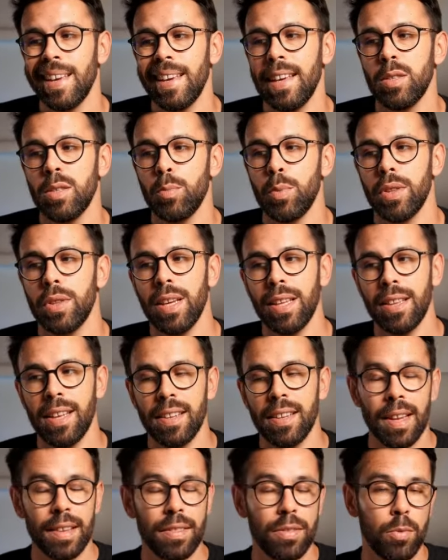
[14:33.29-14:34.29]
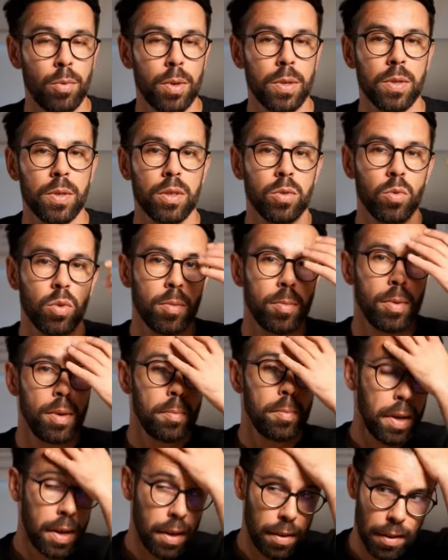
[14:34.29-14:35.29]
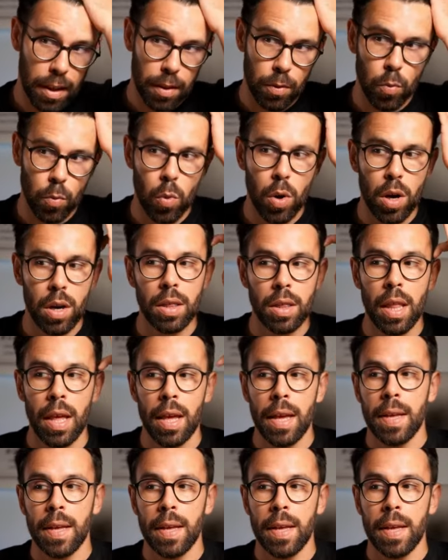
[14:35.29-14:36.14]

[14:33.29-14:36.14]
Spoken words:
it's predicting that the result will be bigger than 1.